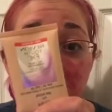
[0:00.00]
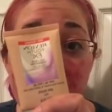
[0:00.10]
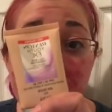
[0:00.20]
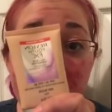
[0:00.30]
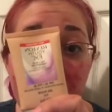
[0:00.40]

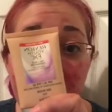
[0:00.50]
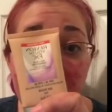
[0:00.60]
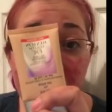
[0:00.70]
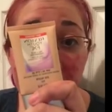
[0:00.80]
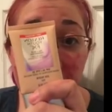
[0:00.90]
So I
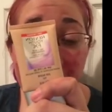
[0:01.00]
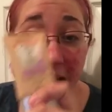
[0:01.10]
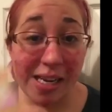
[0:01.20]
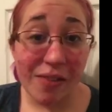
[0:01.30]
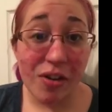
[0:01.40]
figured, why
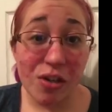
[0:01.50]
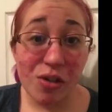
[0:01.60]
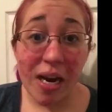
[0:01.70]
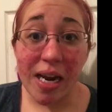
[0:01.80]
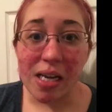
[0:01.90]
not give it a
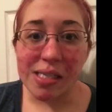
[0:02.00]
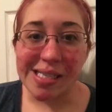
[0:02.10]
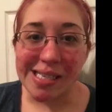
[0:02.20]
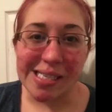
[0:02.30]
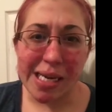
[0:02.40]
try? It's
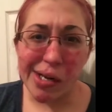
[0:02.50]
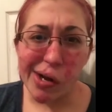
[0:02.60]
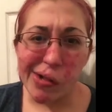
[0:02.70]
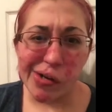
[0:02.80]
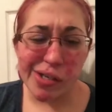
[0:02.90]
like
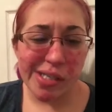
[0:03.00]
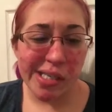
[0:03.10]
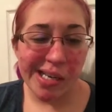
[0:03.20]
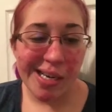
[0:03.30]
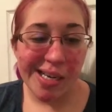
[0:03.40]
$10.
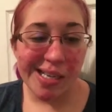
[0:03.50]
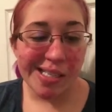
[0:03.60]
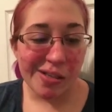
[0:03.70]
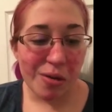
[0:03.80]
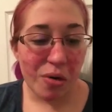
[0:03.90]
It's a
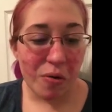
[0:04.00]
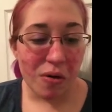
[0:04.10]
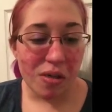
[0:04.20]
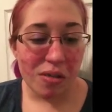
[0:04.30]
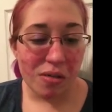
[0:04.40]
little
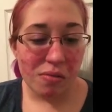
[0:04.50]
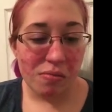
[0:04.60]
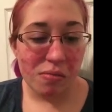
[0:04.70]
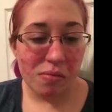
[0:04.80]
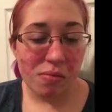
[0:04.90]
corners
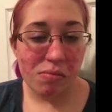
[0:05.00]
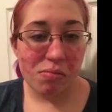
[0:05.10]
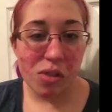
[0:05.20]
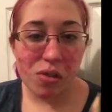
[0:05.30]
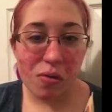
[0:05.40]

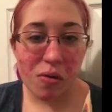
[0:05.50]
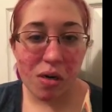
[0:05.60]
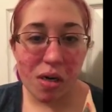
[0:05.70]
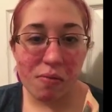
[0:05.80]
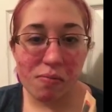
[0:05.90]

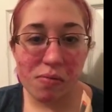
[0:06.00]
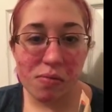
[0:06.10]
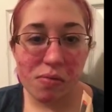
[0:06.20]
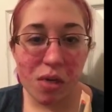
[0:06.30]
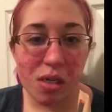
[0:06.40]
store,
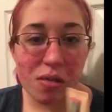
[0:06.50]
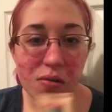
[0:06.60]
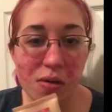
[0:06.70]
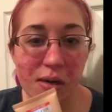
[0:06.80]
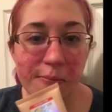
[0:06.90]

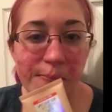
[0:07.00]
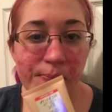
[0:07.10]
drugstore,